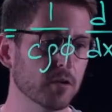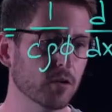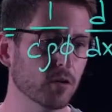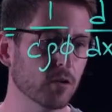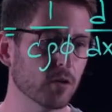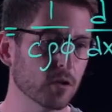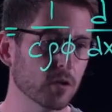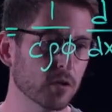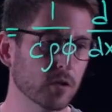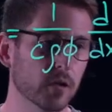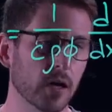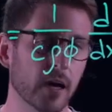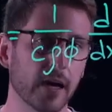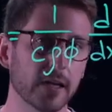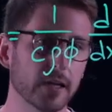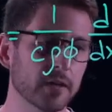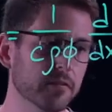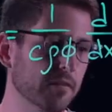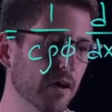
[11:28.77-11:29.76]
your
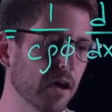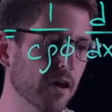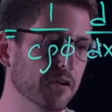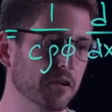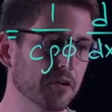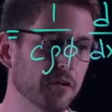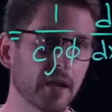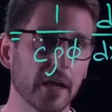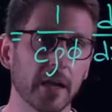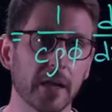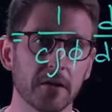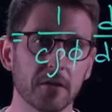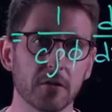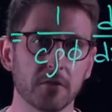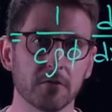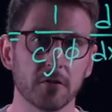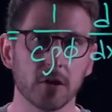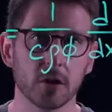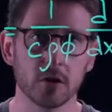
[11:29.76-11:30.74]
eigenvalue and
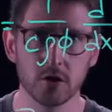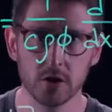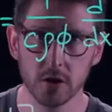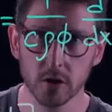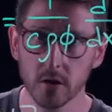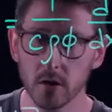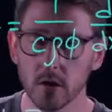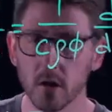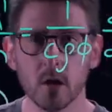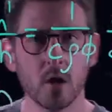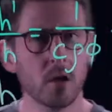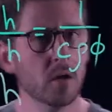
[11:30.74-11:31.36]
your function.